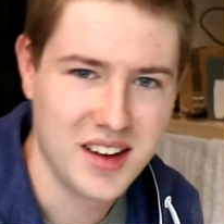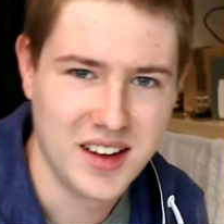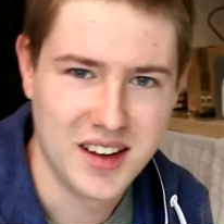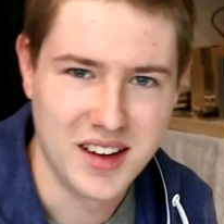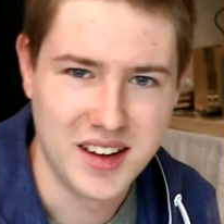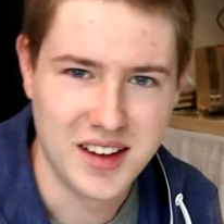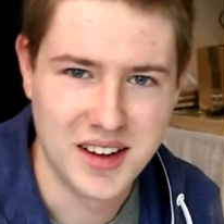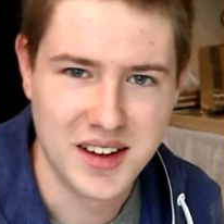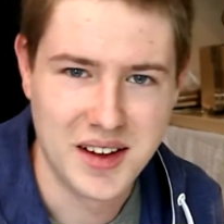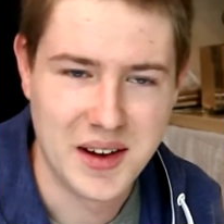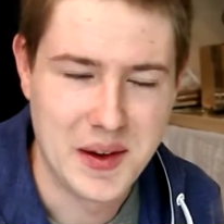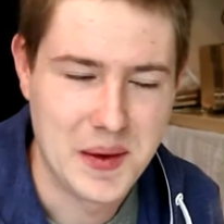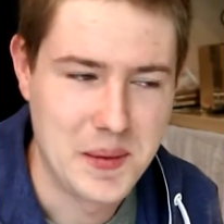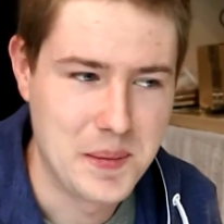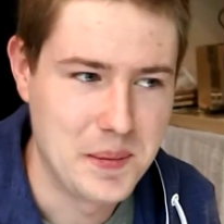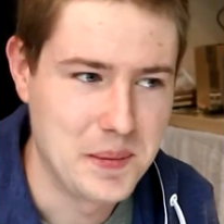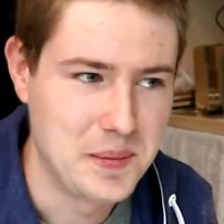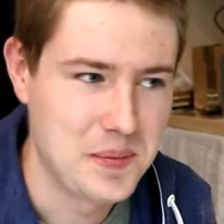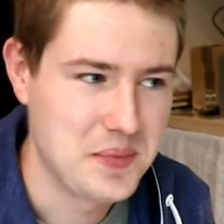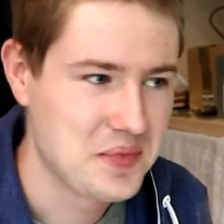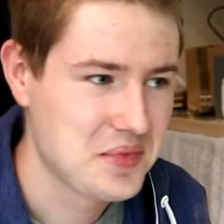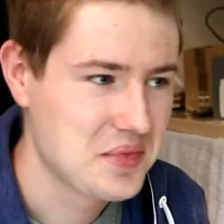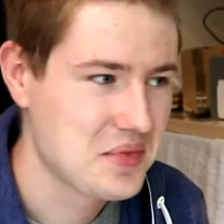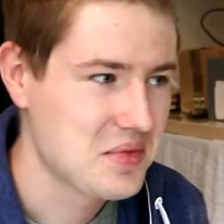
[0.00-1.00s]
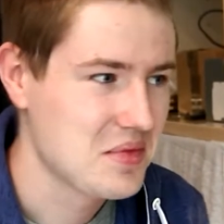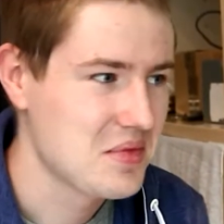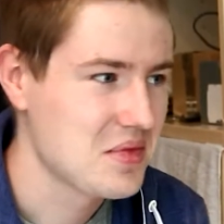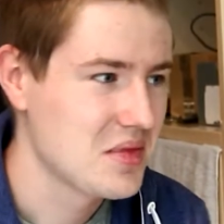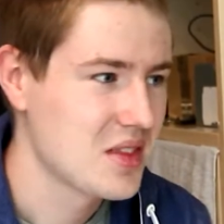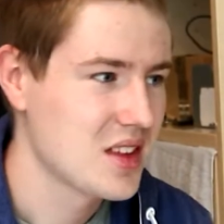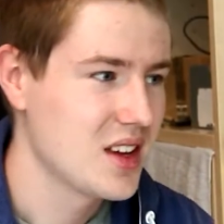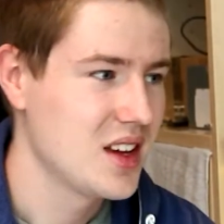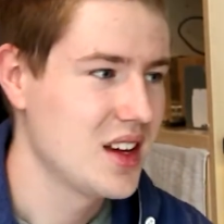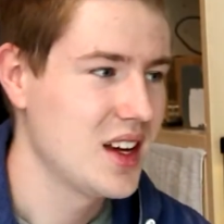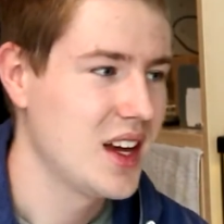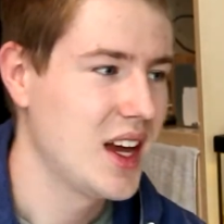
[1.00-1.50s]

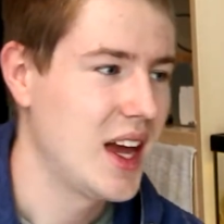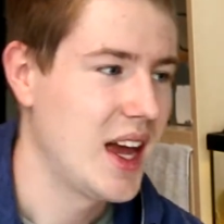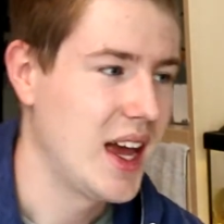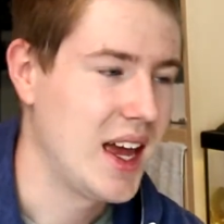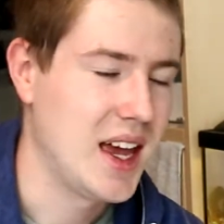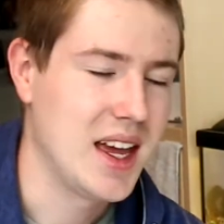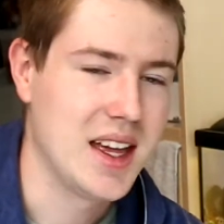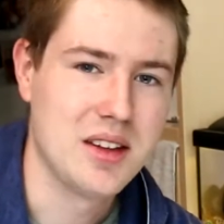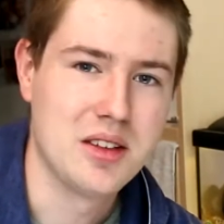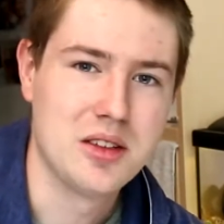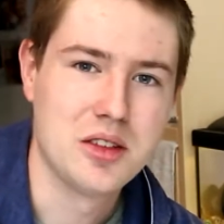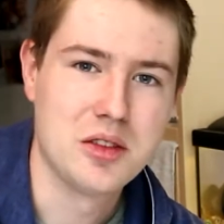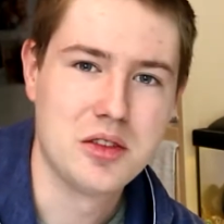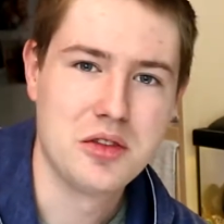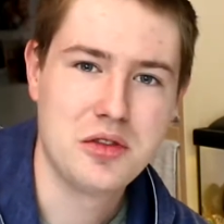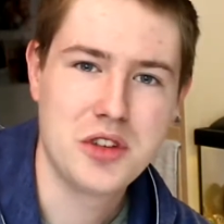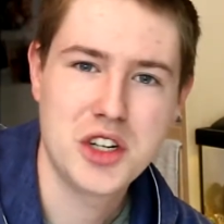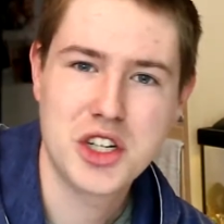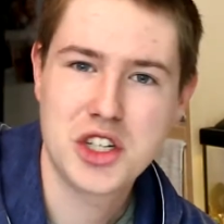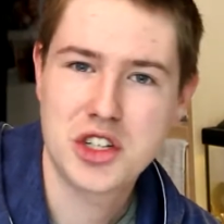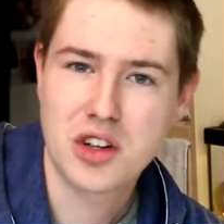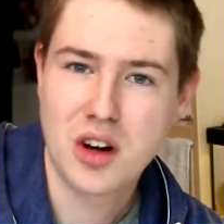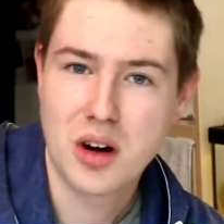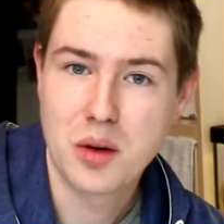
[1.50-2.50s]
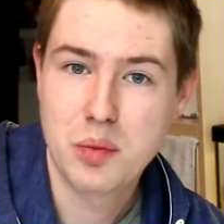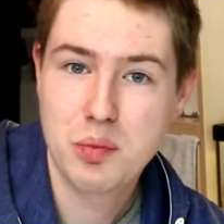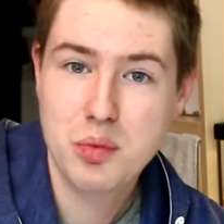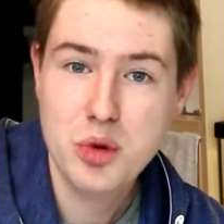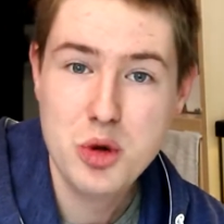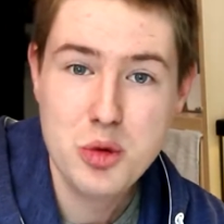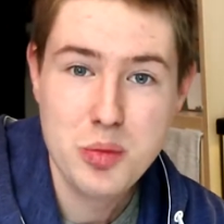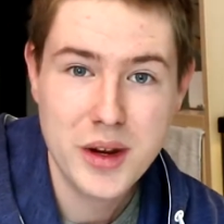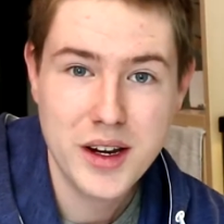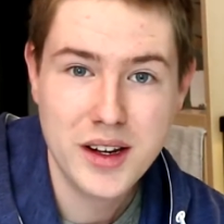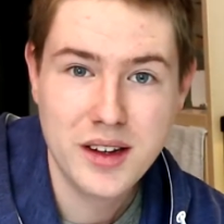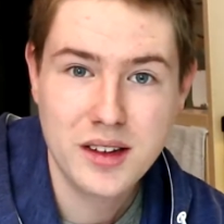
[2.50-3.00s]
and fish start
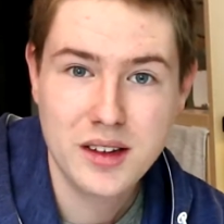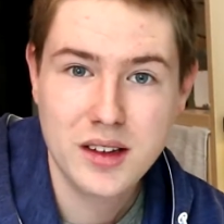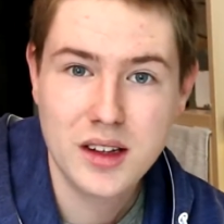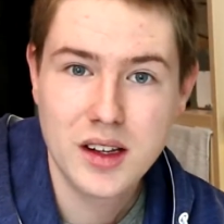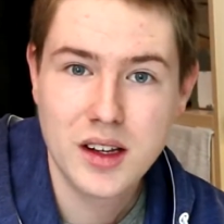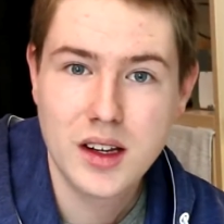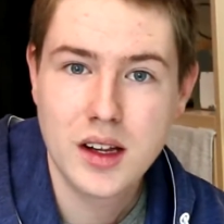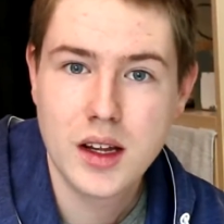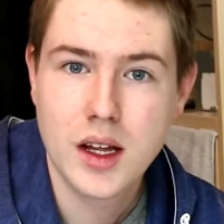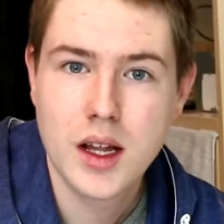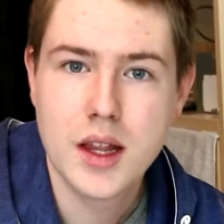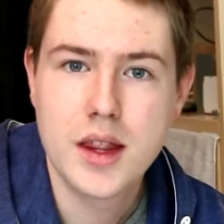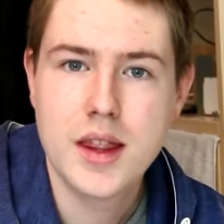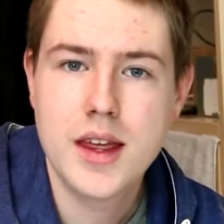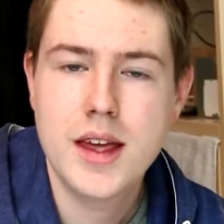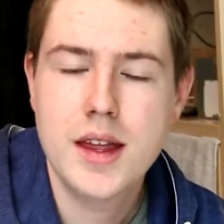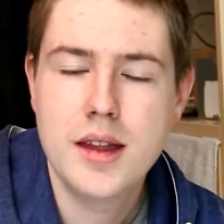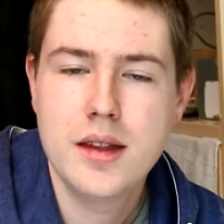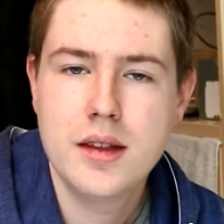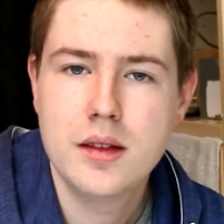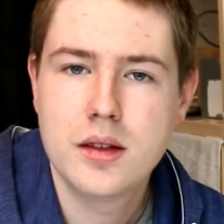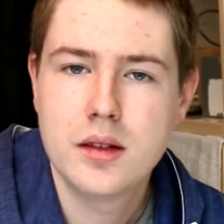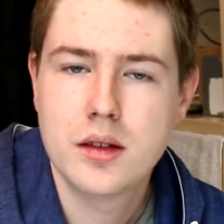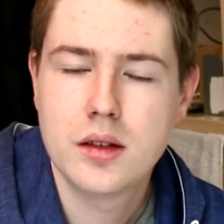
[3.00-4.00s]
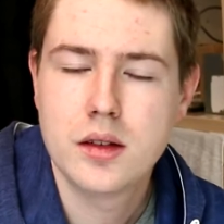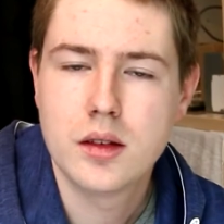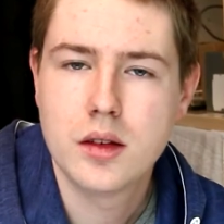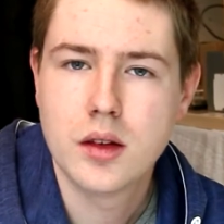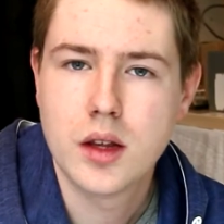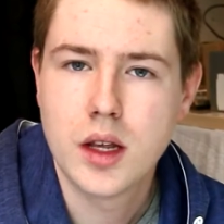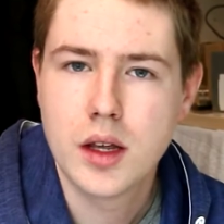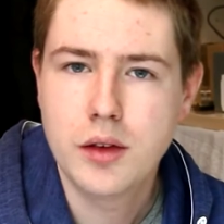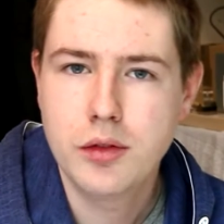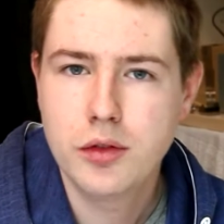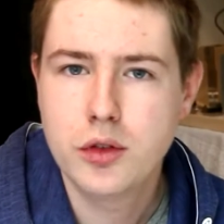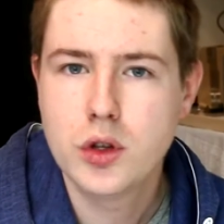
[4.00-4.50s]
pooping, then
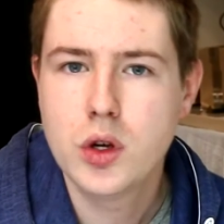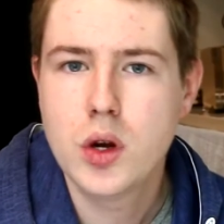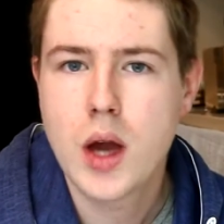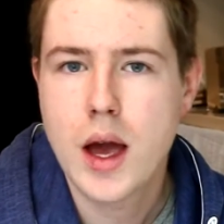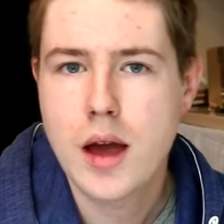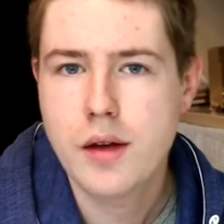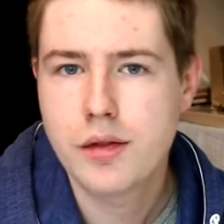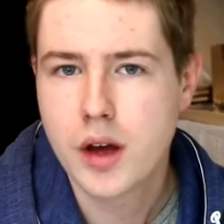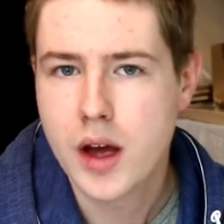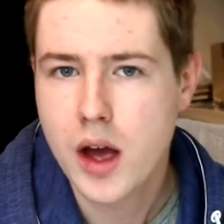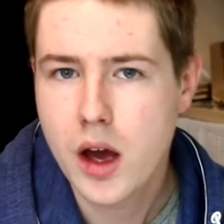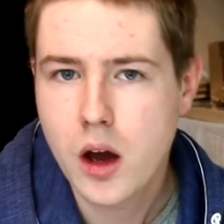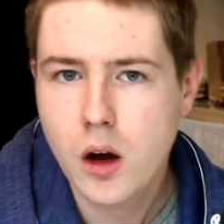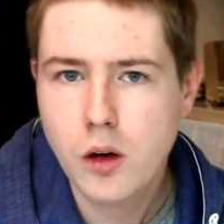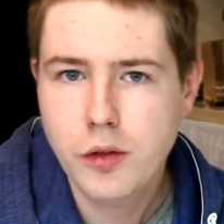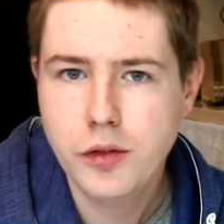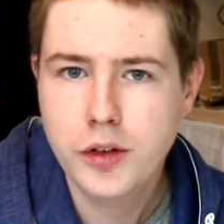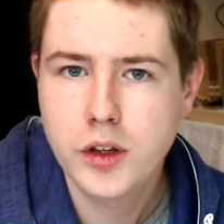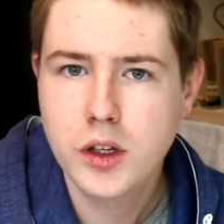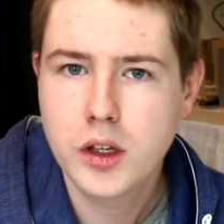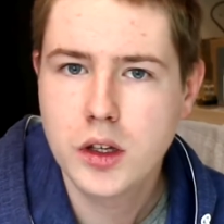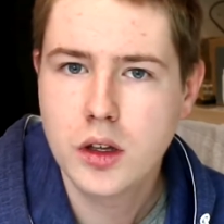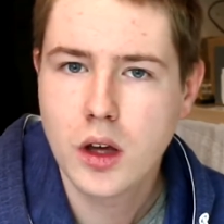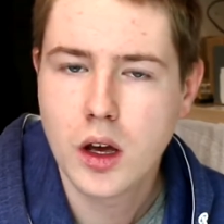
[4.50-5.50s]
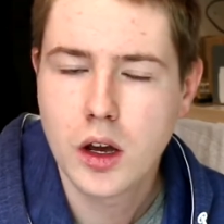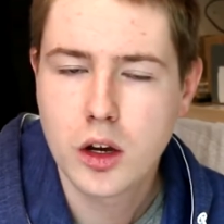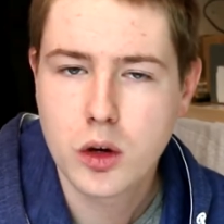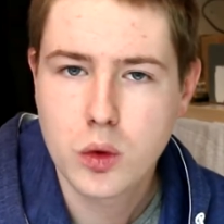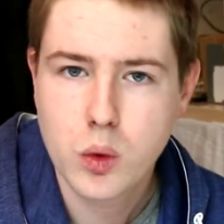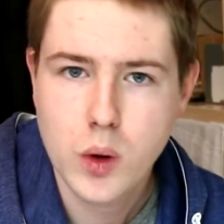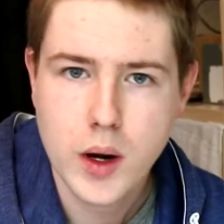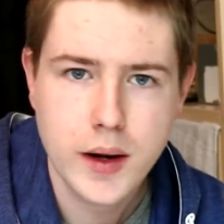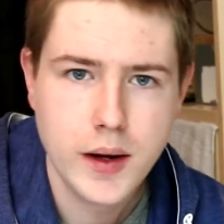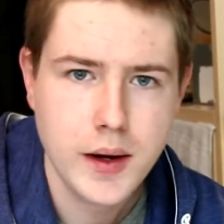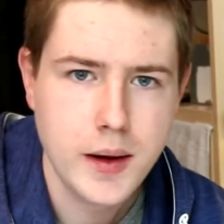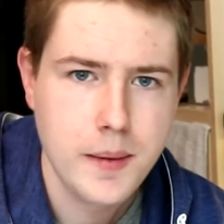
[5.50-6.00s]
if you have a healthy
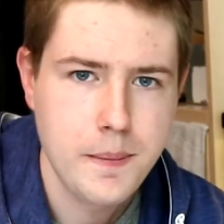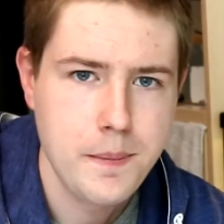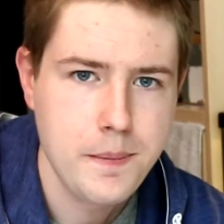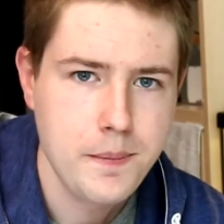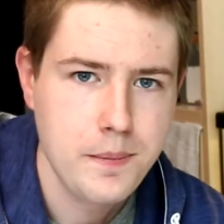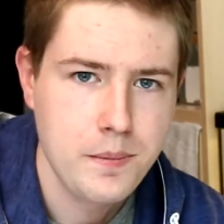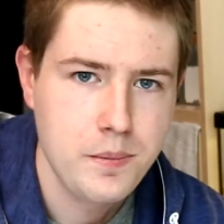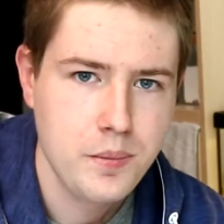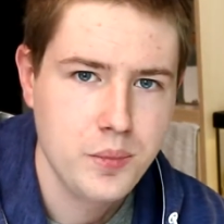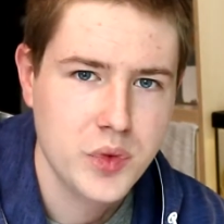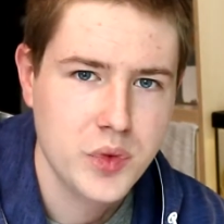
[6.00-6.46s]
aquarium,